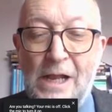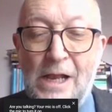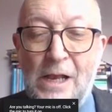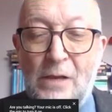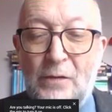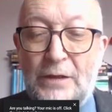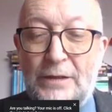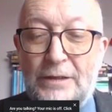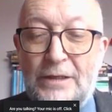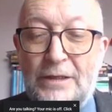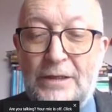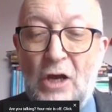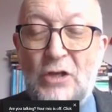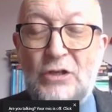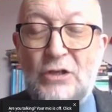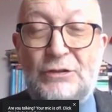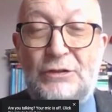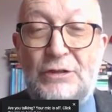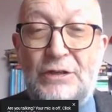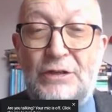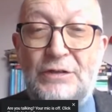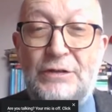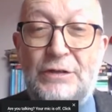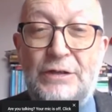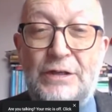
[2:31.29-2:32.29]
that
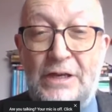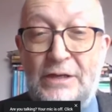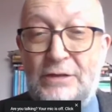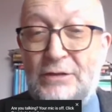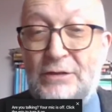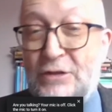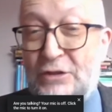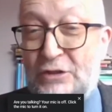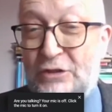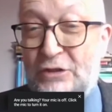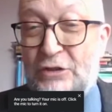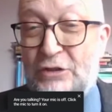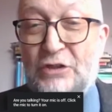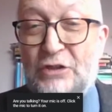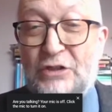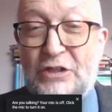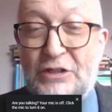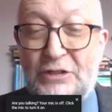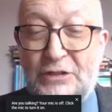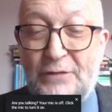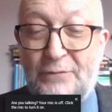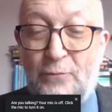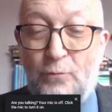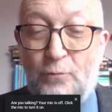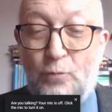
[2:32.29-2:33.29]
lasted in
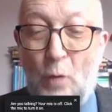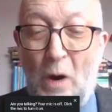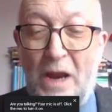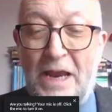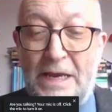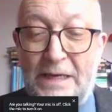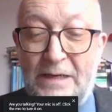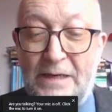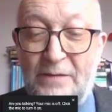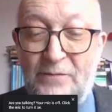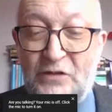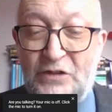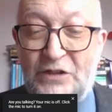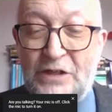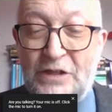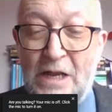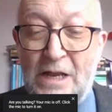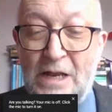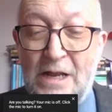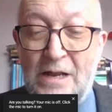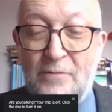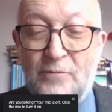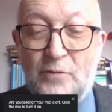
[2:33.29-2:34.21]
successive waves